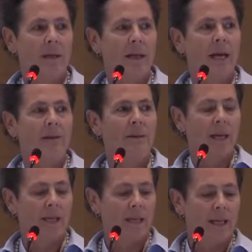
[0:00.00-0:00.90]
and
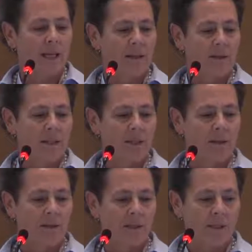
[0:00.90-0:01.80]
their
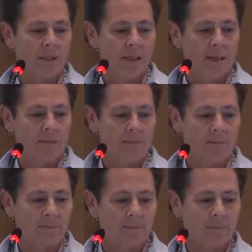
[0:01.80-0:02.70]
issues.
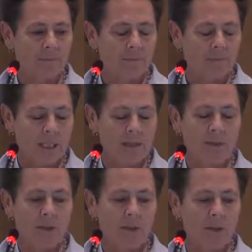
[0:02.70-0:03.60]
I've
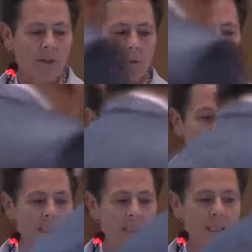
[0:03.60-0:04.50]
also
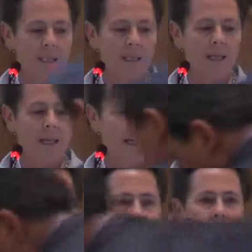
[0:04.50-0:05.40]
worked not
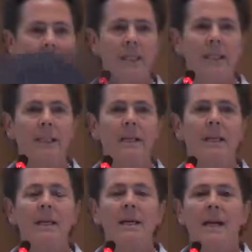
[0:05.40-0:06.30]
only
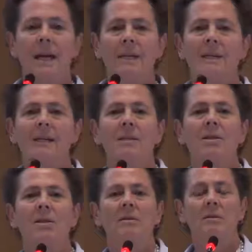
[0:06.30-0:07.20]
as a
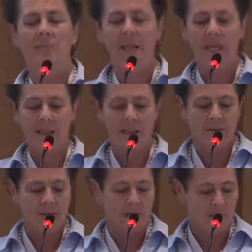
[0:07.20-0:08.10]
consultant, but as a
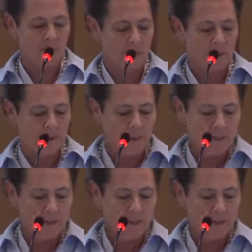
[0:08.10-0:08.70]
developer,